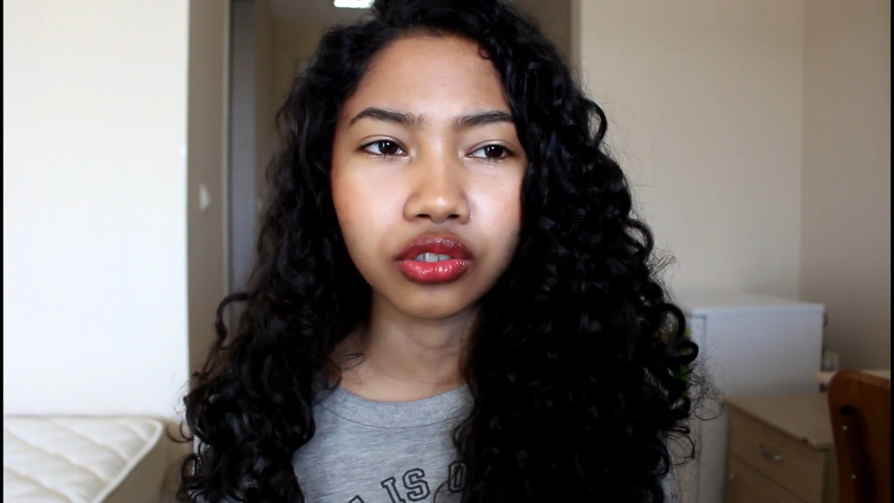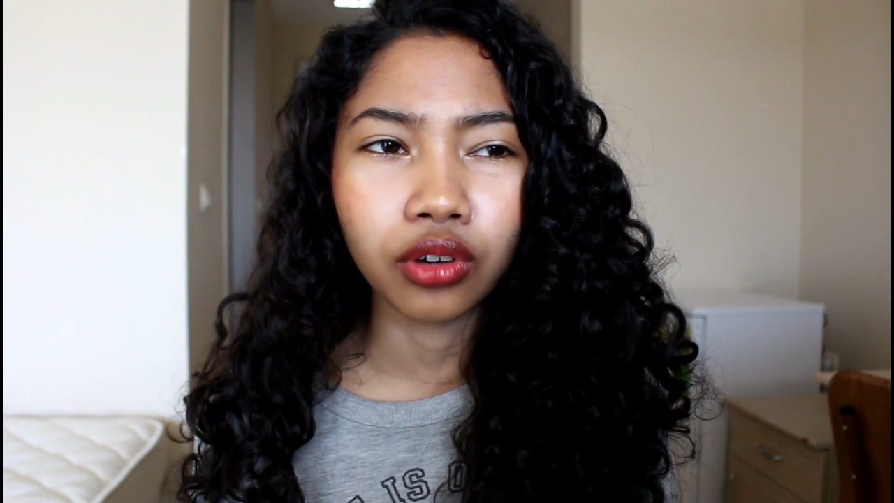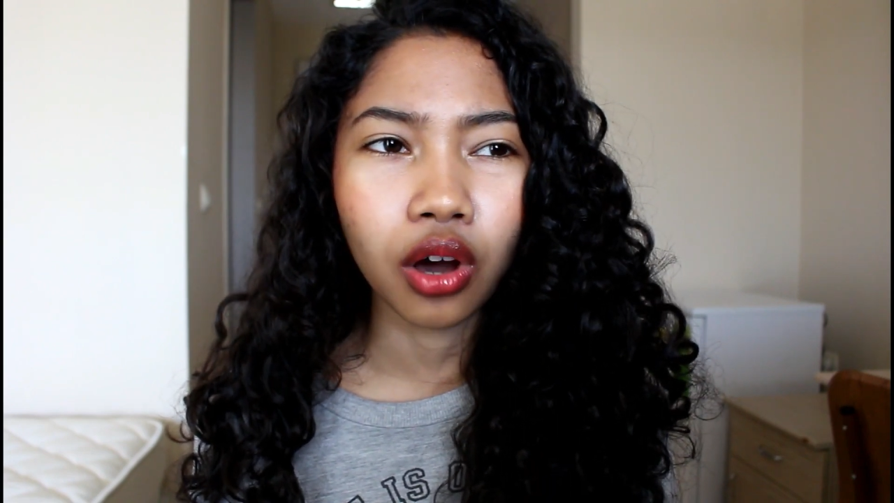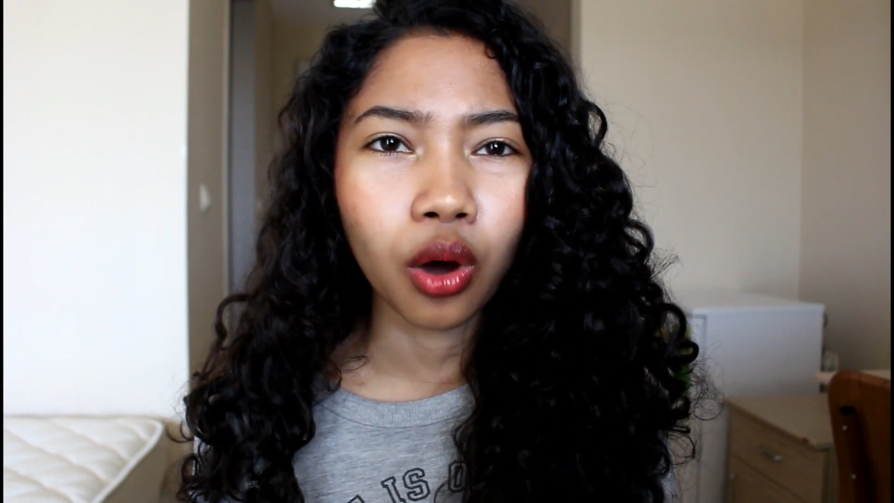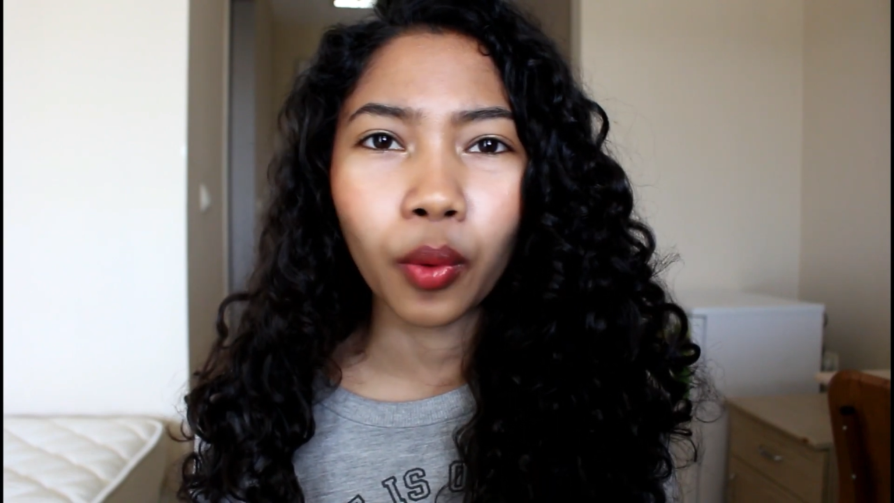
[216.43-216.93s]

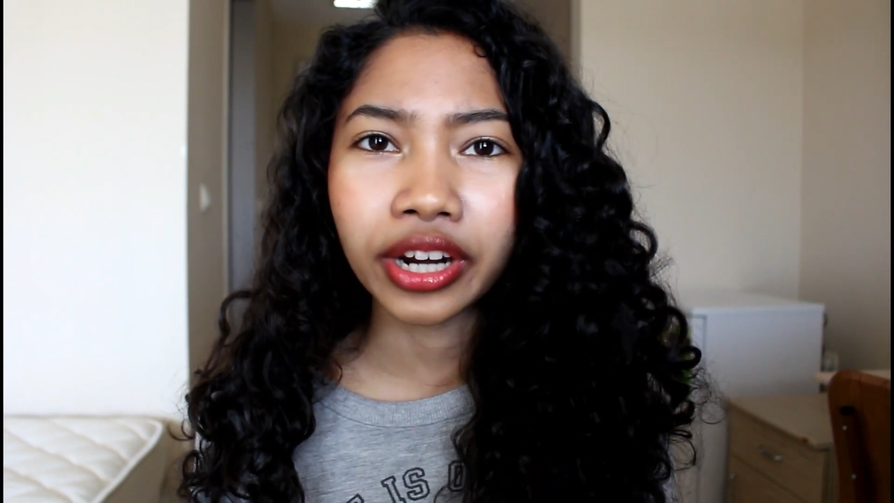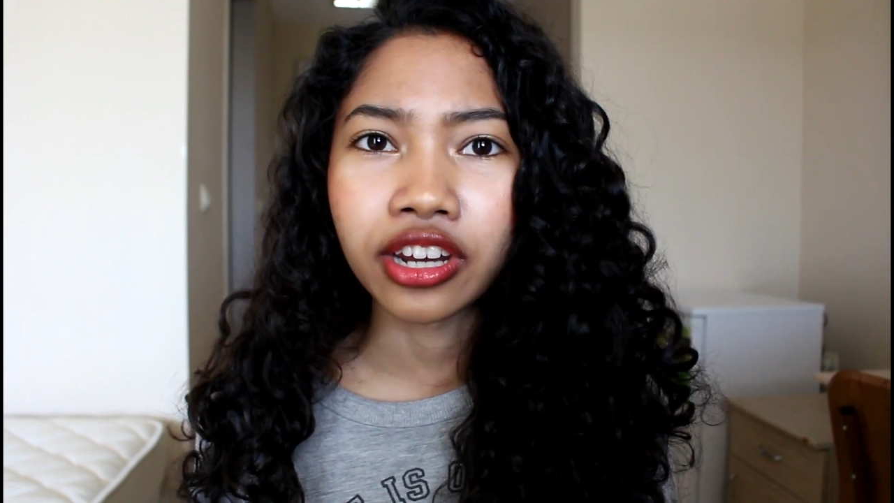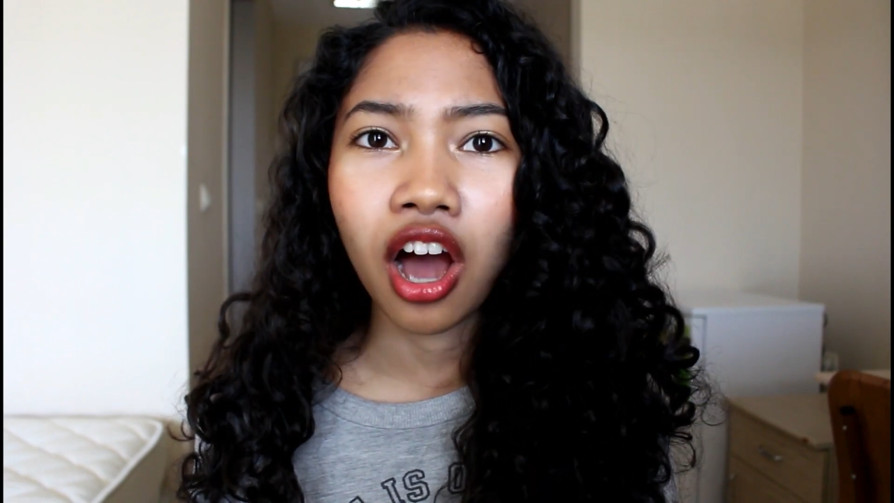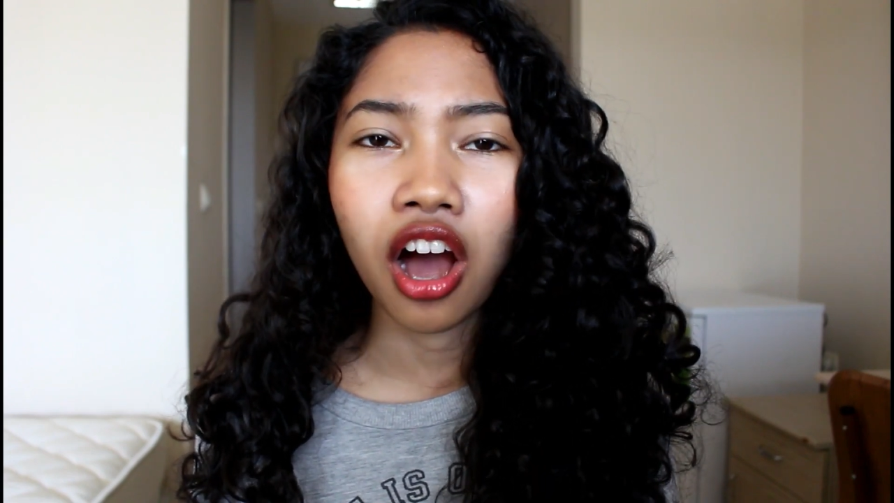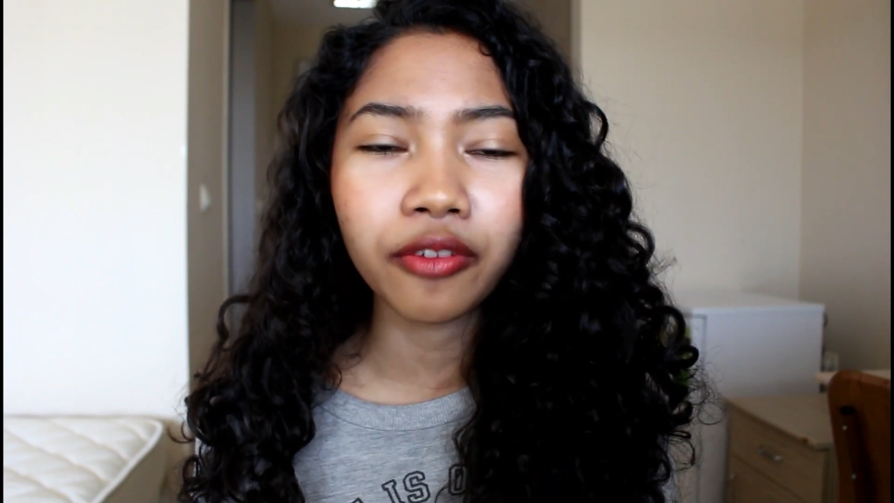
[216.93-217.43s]
went
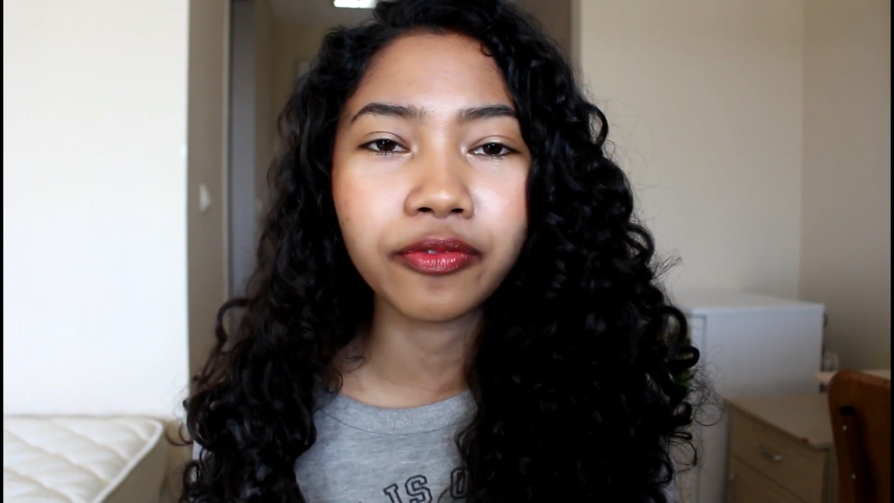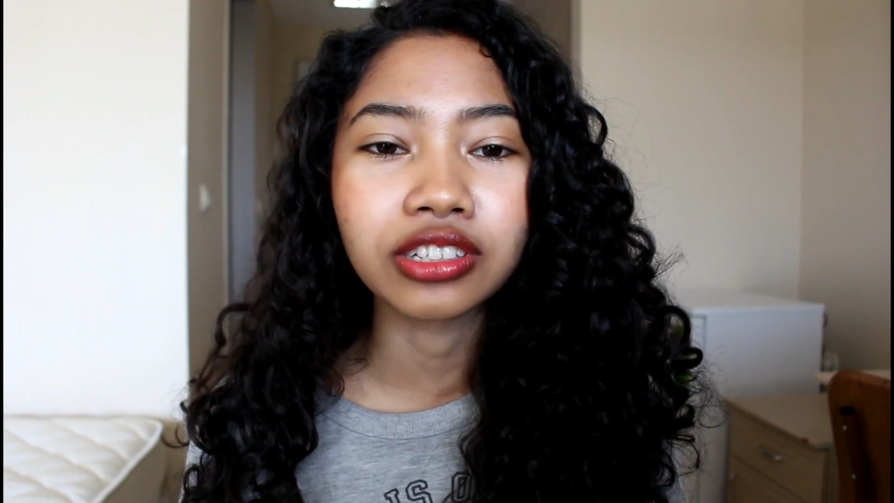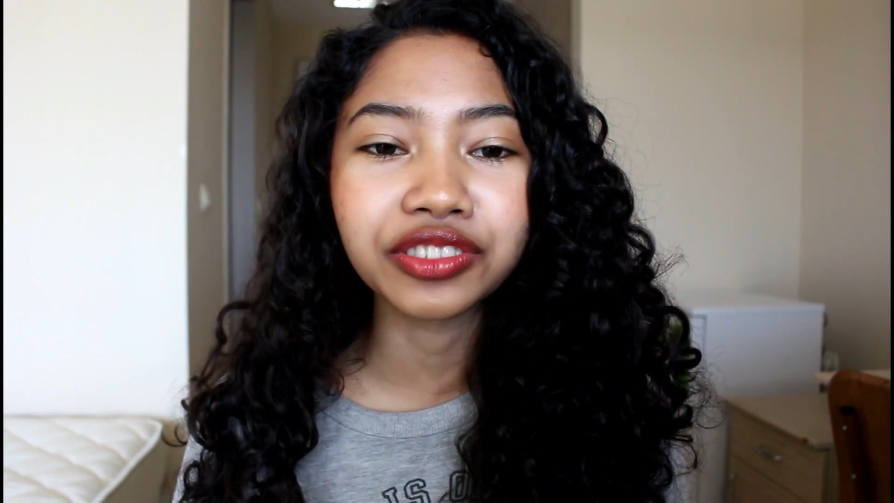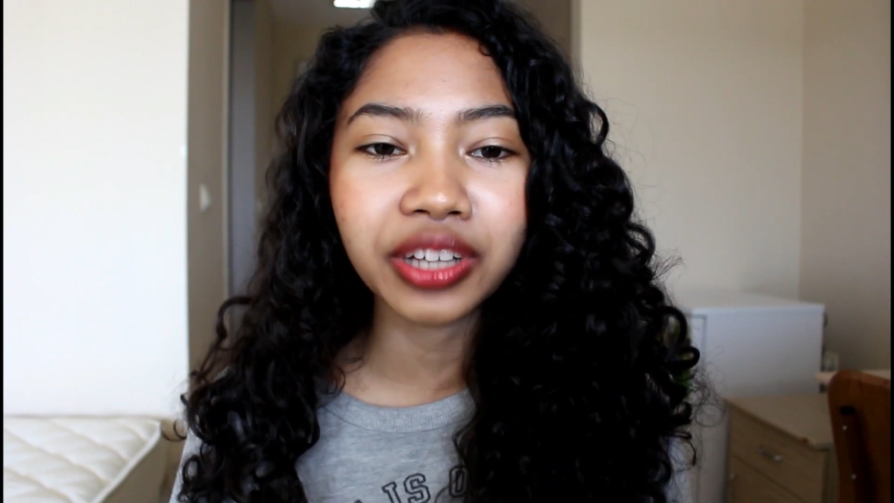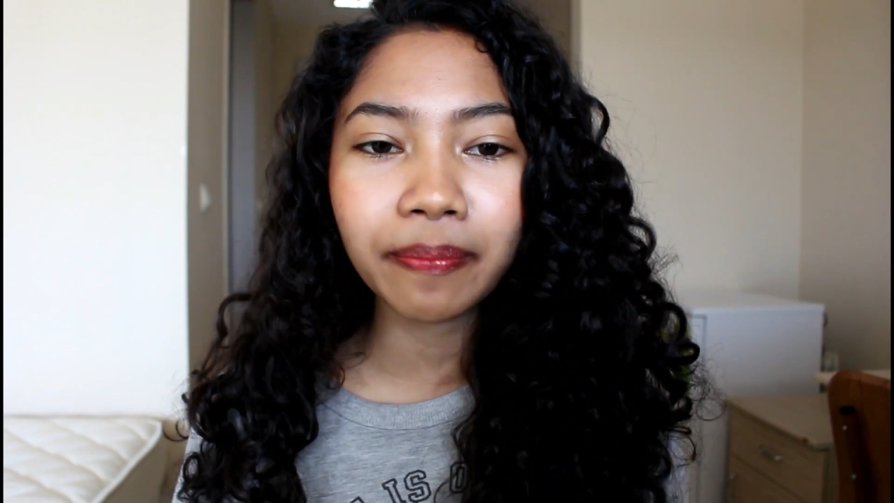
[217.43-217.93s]
off or
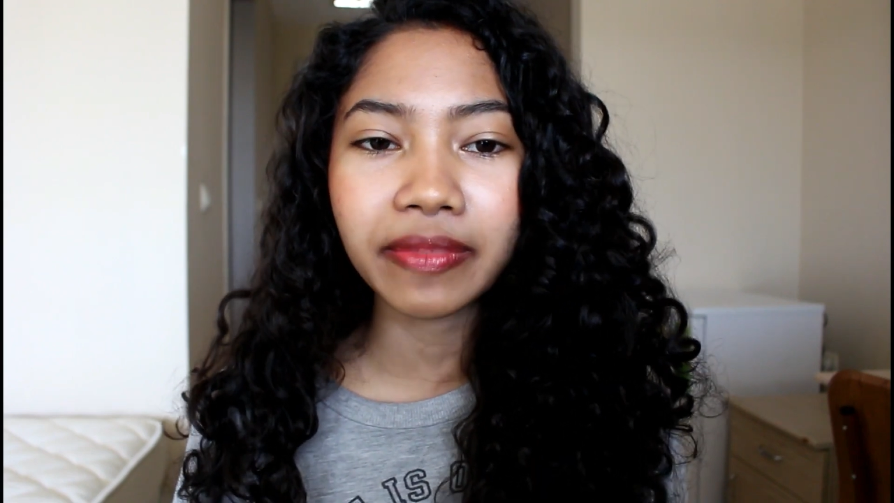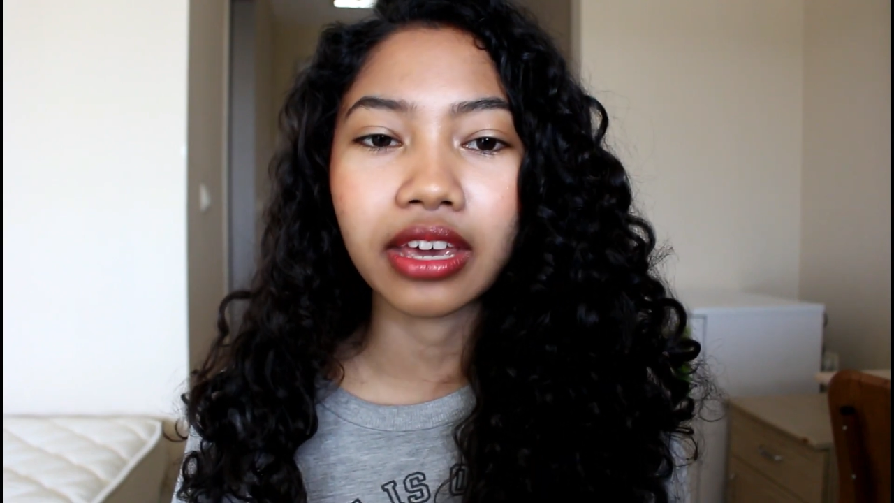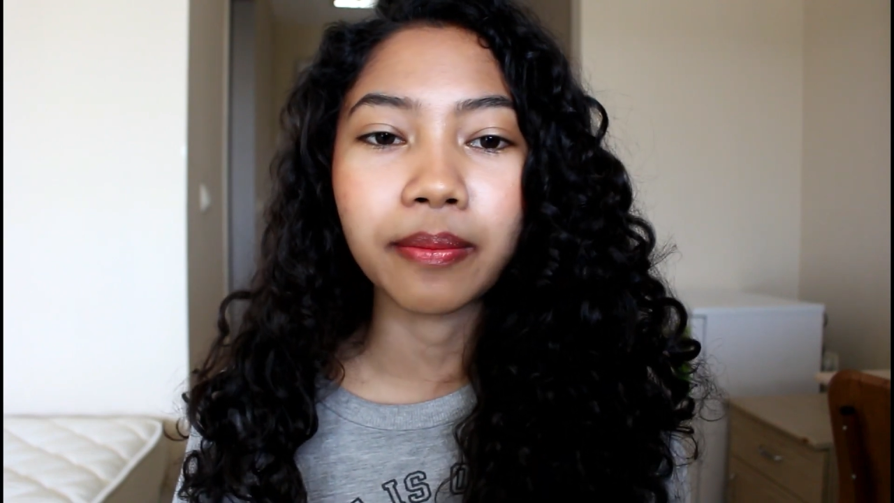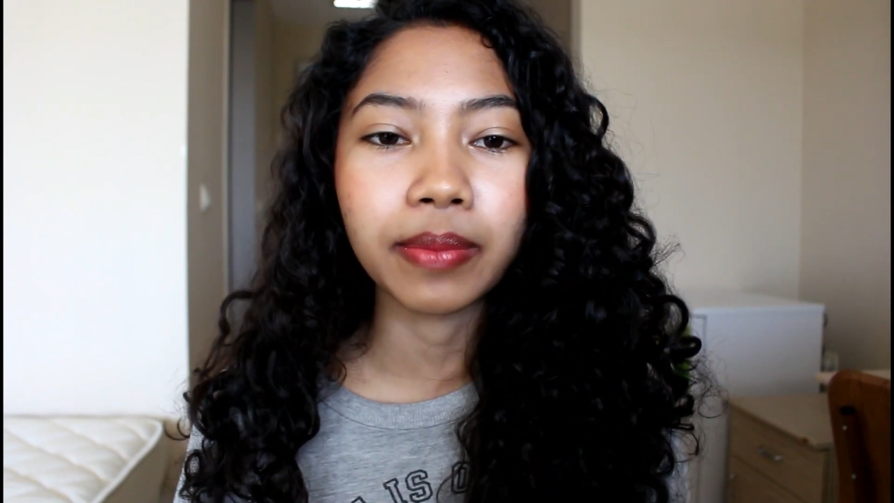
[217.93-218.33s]
something,